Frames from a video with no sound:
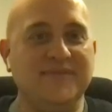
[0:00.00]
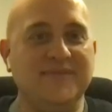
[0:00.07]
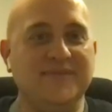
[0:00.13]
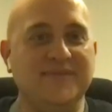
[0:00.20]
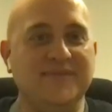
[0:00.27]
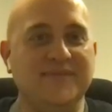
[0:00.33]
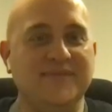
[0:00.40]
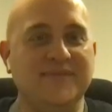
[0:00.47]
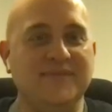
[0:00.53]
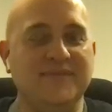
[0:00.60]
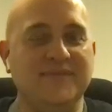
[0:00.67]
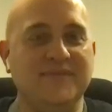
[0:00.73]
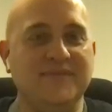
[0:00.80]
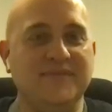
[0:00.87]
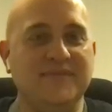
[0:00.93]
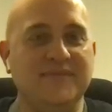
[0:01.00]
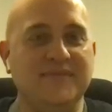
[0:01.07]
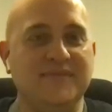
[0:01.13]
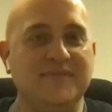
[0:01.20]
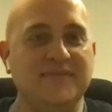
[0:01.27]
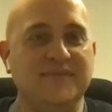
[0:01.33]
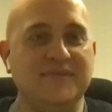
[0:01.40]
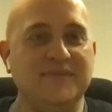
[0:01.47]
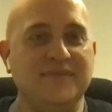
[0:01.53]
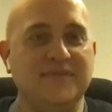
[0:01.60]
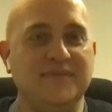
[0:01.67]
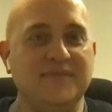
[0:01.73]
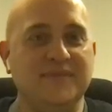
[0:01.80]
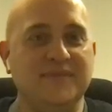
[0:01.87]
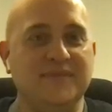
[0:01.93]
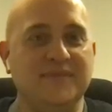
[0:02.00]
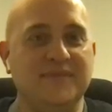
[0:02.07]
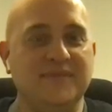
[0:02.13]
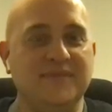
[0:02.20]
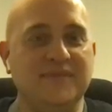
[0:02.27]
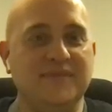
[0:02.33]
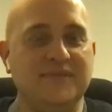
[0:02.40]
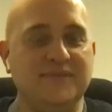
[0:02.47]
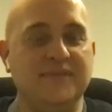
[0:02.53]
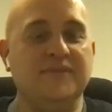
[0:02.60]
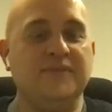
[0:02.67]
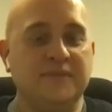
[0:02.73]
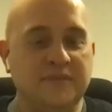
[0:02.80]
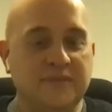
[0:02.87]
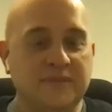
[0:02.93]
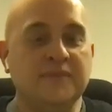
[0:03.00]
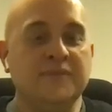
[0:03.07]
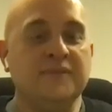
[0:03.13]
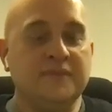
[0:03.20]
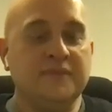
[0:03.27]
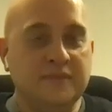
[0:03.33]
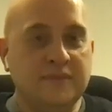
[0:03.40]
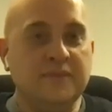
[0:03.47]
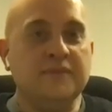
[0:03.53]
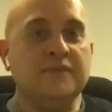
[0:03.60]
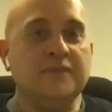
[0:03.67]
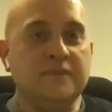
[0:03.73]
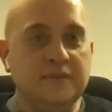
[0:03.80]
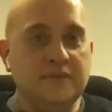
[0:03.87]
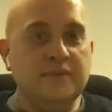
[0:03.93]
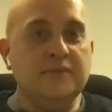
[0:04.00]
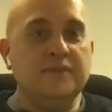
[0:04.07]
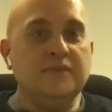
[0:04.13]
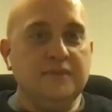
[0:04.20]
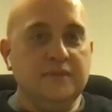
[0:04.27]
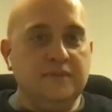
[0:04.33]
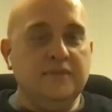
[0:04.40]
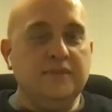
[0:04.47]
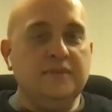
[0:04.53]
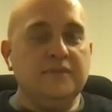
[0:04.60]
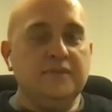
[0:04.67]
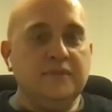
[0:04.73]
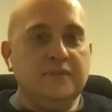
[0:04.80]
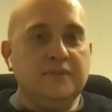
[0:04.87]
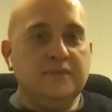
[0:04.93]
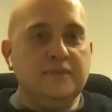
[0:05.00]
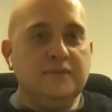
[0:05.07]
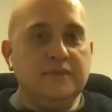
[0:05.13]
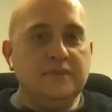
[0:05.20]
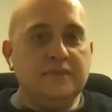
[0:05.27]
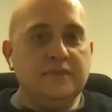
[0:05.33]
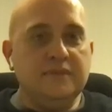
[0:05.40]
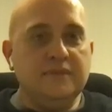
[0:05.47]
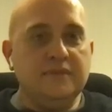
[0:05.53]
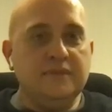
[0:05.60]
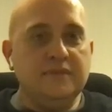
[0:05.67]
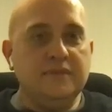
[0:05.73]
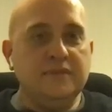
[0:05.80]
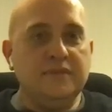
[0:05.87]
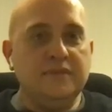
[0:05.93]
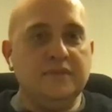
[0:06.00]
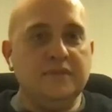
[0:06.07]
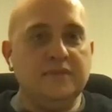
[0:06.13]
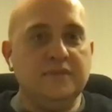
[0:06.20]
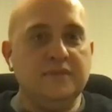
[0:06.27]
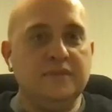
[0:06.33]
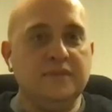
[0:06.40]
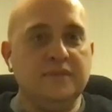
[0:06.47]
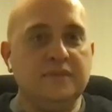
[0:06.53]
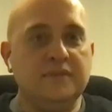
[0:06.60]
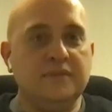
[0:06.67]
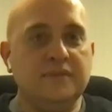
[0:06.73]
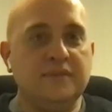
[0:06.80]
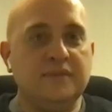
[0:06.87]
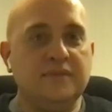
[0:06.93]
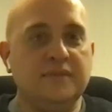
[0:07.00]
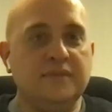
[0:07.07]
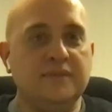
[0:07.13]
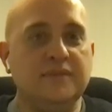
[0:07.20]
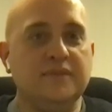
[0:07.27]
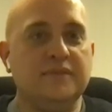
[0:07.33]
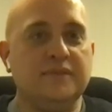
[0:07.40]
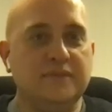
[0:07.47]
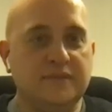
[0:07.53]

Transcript: No words are spoken by the person on screen.